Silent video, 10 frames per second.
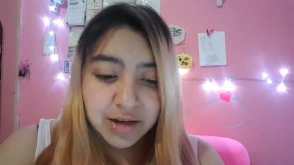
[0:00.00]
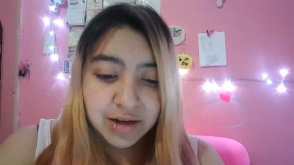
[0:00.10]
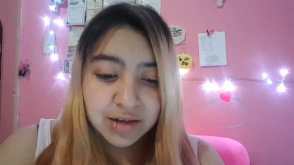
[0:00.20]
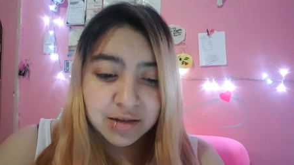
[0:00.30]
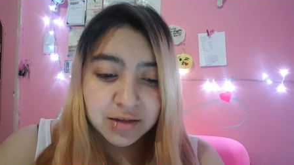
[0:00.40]

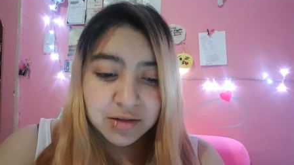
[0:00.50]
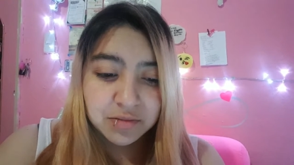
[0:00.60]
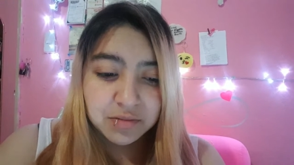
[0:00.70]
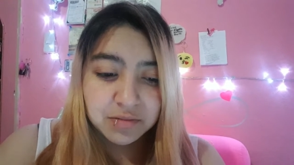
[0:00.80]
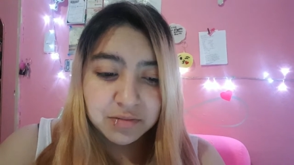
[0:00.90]
And
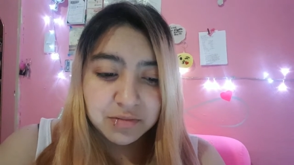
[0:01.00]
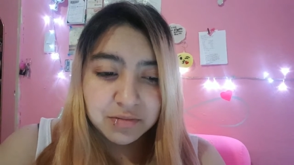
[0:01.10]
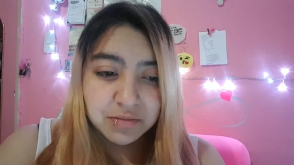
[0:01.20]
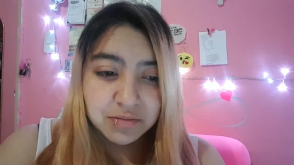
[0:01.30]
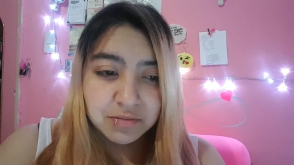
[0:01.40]

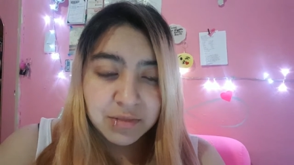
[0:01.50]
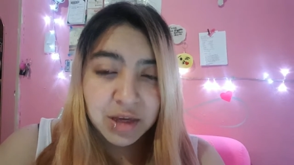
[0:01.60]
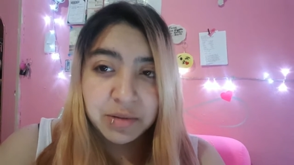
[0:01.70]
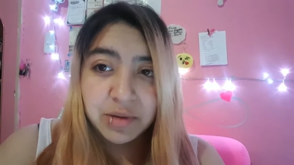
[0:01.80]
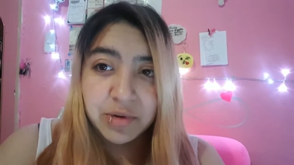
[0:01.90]

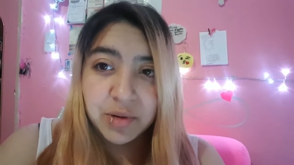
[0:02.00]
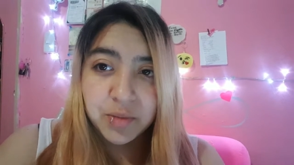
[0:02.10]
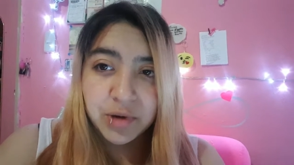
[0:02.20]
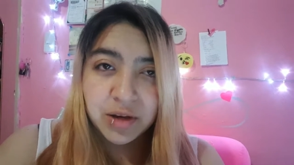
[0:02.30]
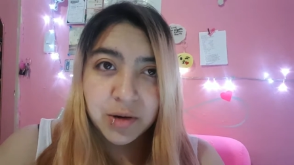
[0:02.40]
maybe when we